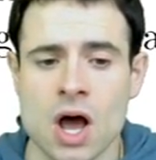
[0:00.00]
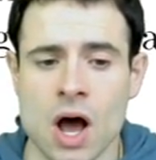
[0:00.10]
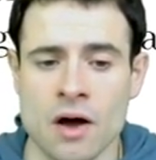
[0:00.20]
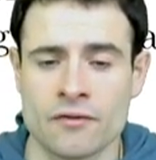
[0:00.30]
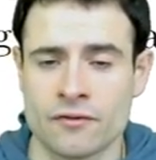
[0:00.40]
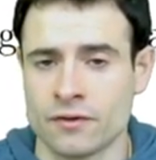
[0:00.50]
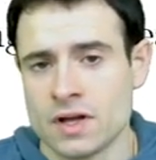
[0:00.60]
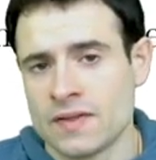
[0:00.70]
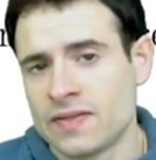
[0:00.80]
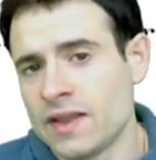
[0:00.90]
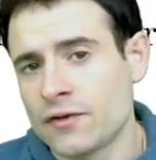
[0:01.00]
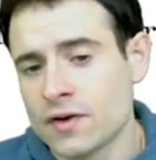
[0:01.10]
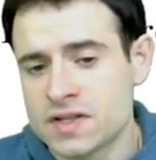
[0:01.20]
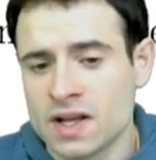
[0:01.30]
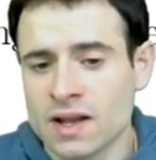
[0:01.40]
of different
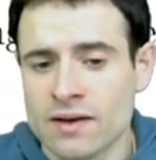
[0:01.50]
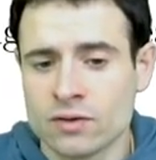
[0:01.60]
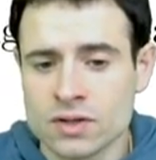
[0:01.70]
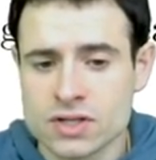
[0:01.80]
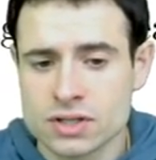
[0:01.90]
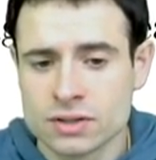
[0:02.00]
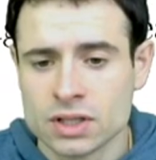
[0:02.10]
skill levels